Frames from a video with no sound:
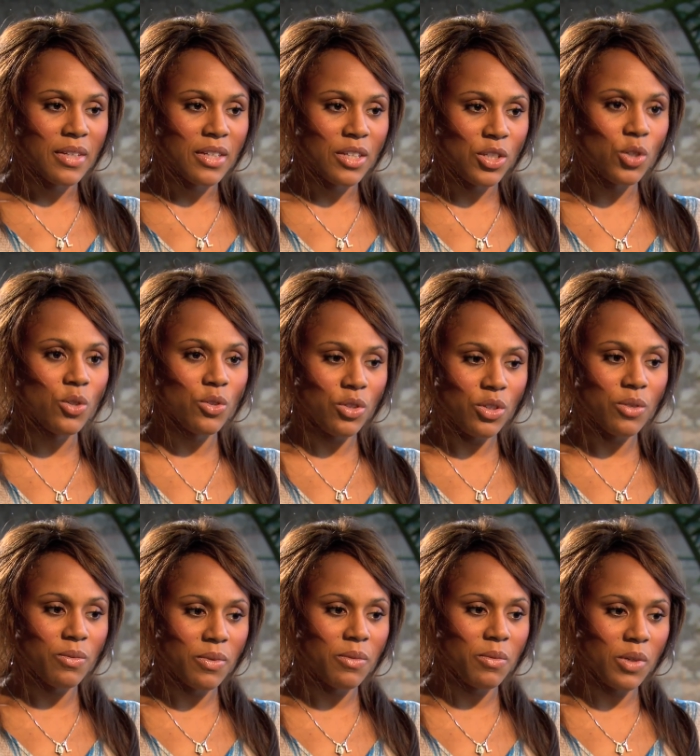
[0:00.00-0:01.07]
you,
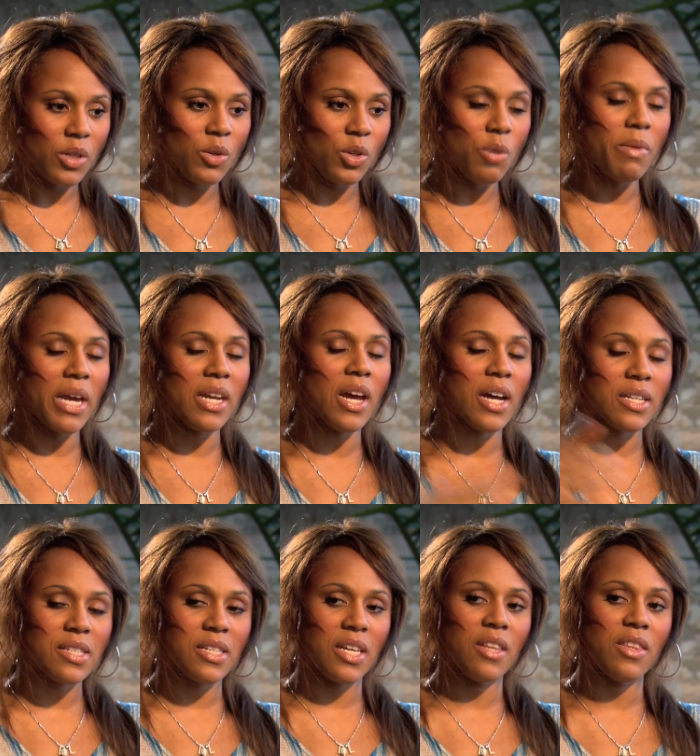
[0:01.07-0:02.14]
you may not
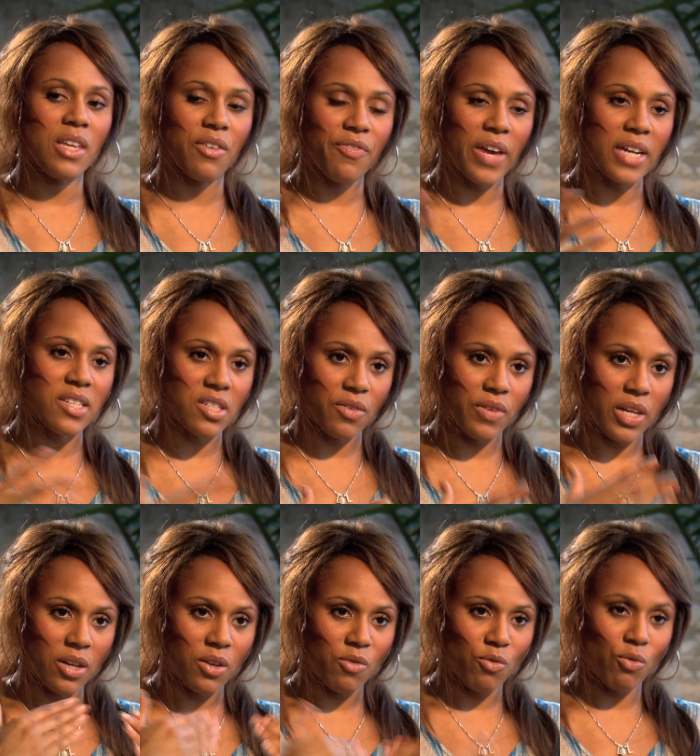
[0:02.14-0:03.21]
see the effects of it
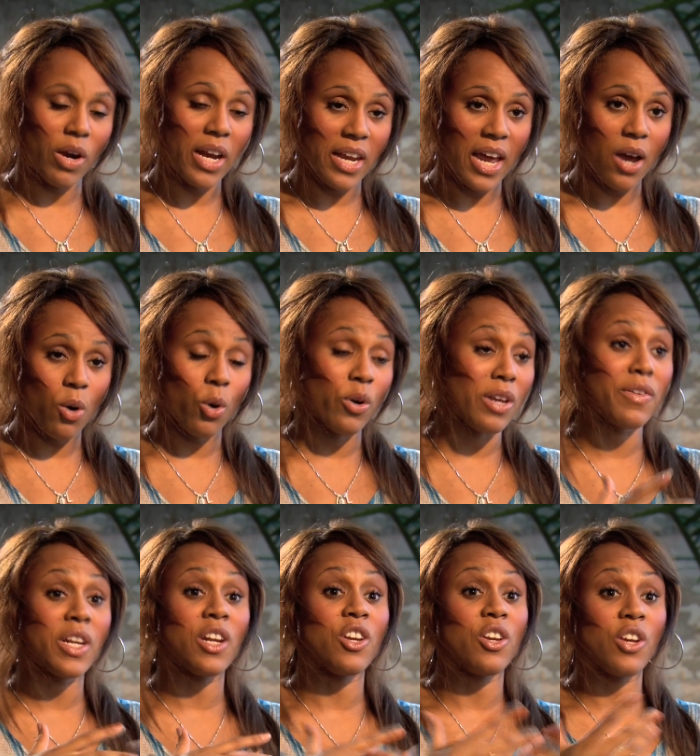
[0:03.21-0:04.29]
right now or
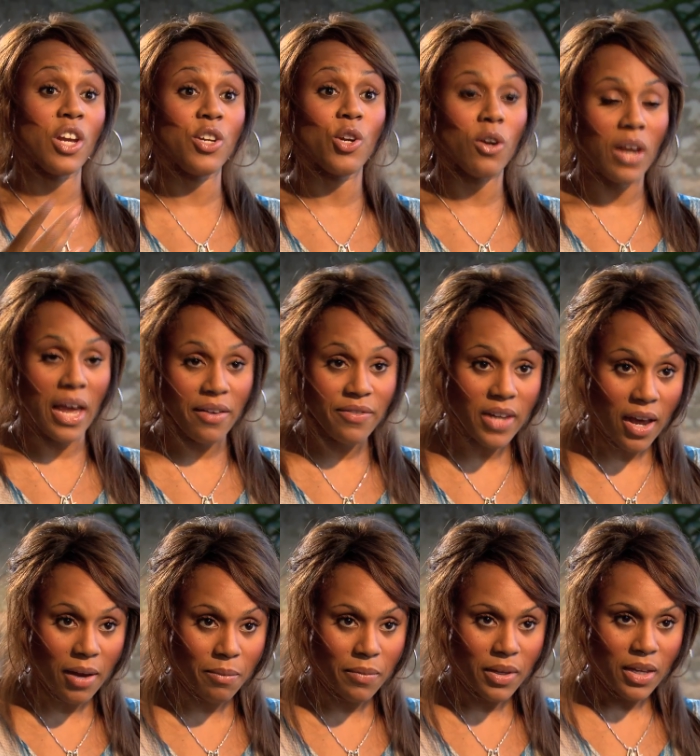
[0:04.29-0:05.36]
even in, in your
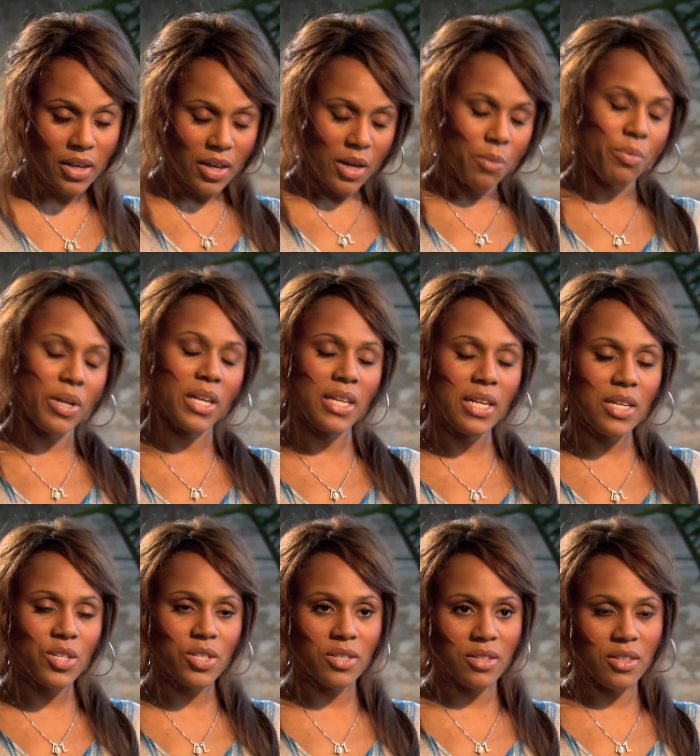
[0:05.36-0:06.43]
lifetime, but at
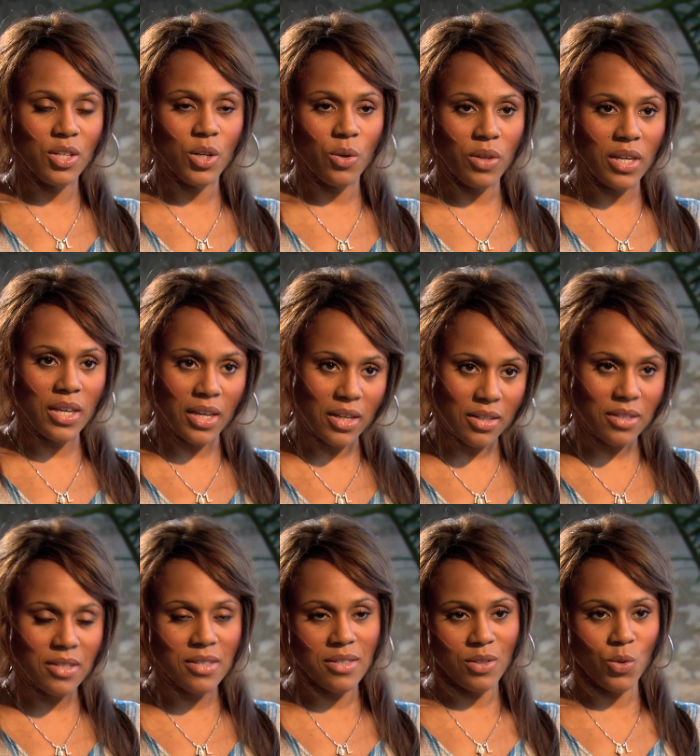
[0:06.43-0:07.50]
least, you know, the
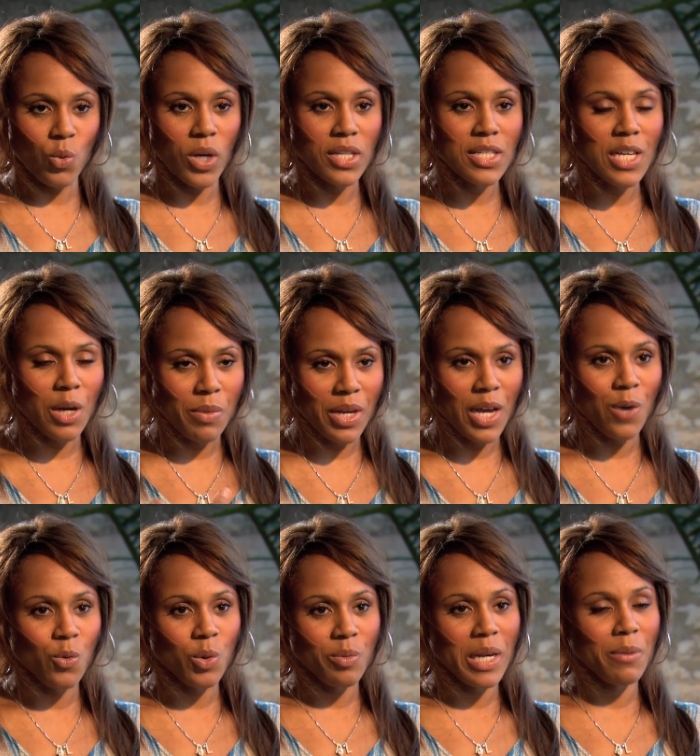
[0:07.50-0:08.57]
kids, the ones coming up
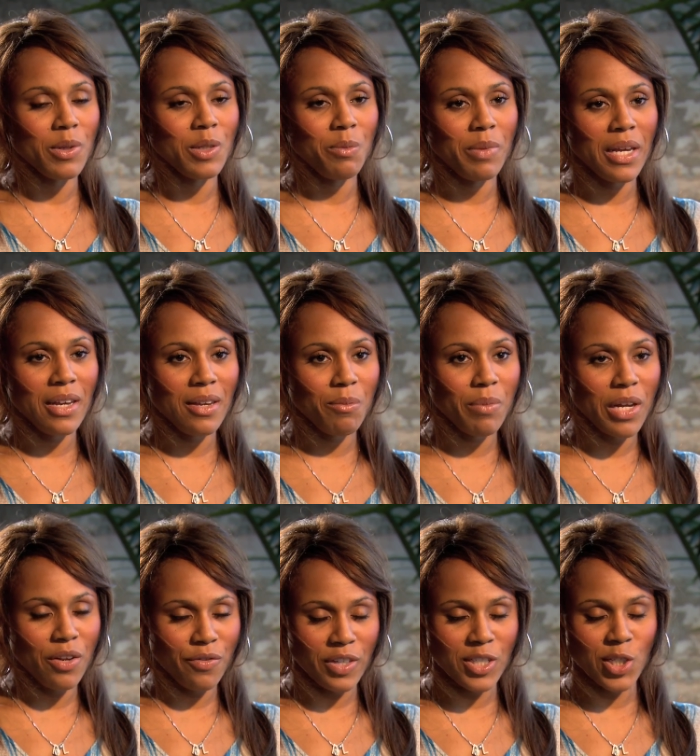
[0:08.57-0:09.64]
will be able to be
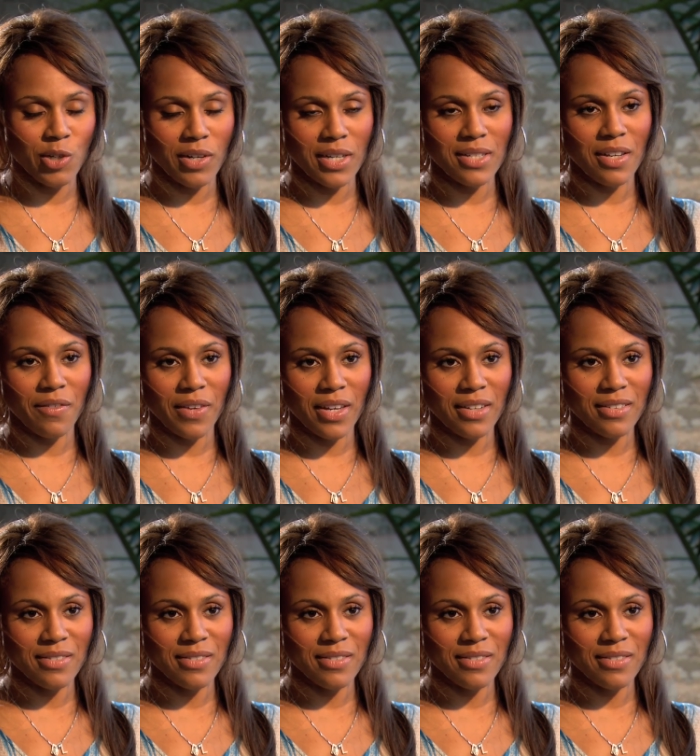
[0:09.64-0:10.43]
beneficiaries of it.